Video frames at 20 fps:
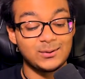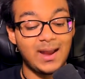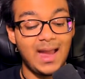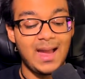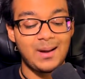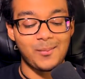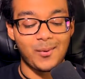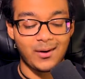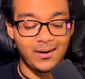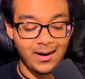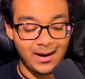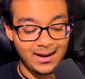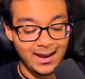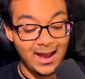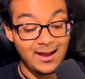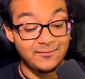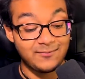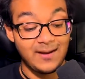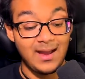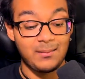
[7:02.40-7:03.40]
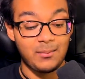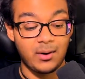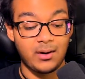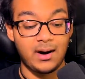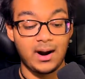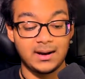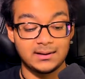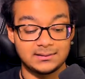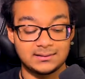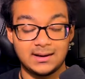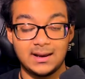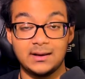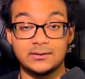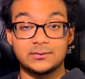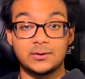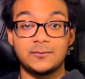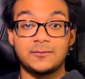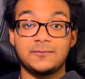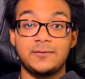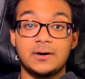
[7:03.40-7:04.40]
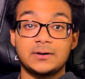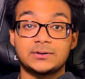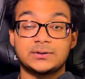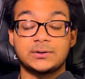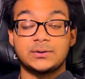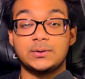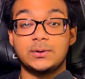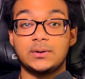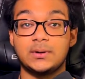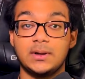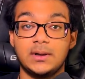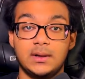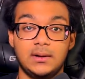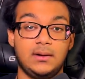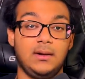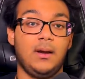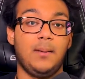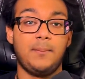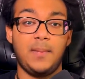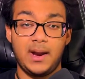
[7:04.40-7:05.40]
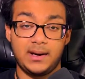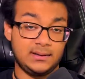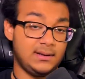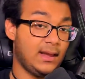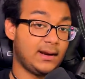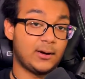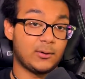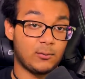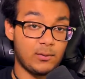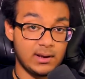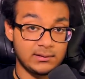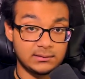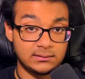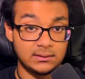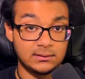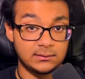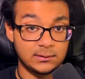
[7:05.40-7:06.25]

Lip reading: fMRI scans, so functional magnetic resonance